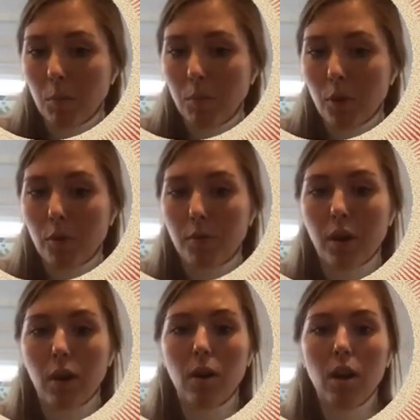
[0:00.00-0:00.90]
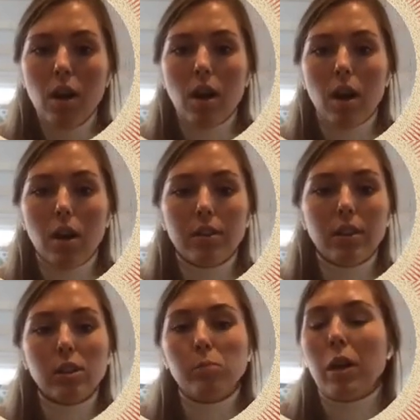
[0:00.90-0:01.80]
profile.
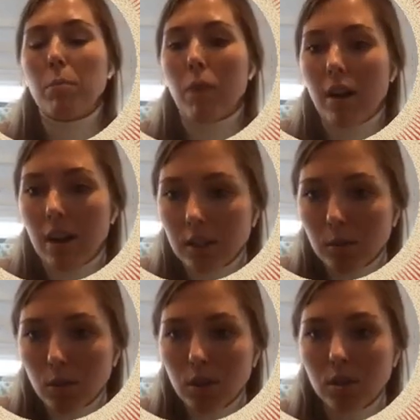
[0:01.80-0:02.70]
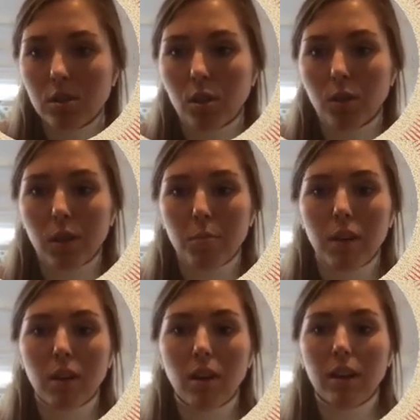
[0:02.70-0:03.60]
That's made by Lazarus. So they
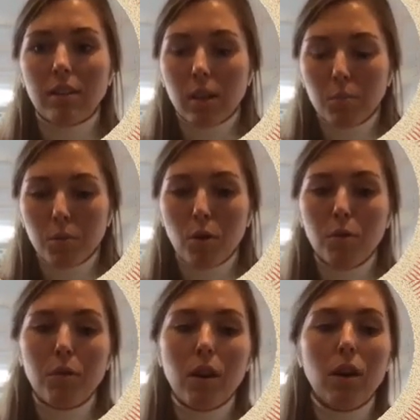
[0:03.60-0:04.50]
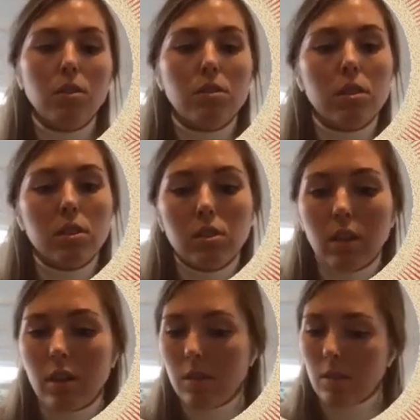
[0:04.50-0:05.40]
made a LinkedIn profile,
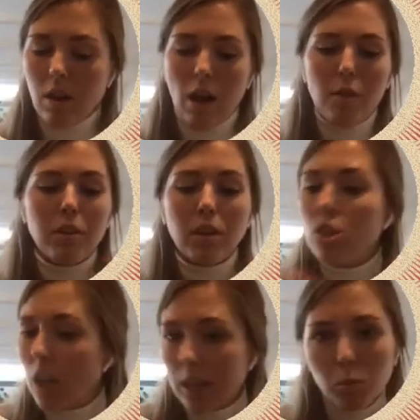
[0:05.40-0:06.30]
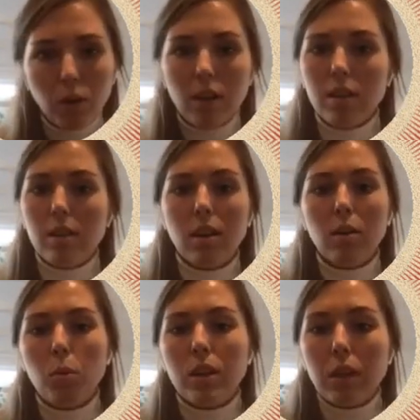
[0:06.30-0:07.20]
having a chat with
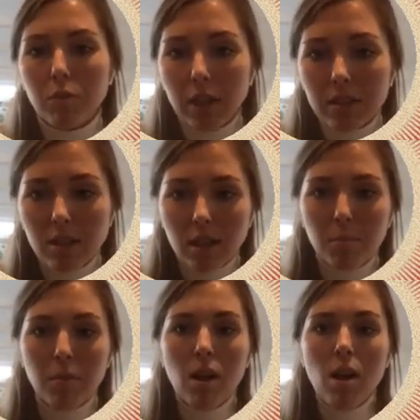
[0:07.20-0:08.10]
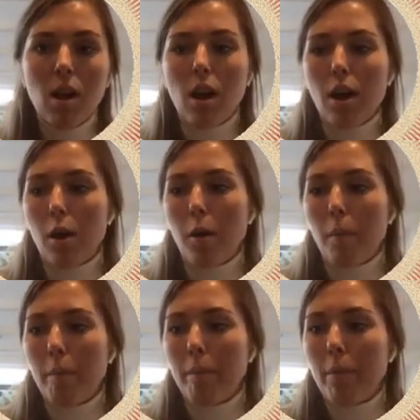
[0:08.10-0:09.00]
the victim,
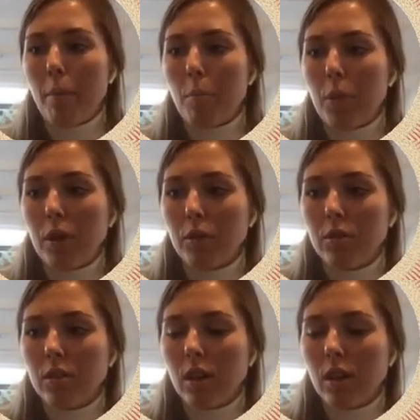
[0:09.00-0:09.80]
build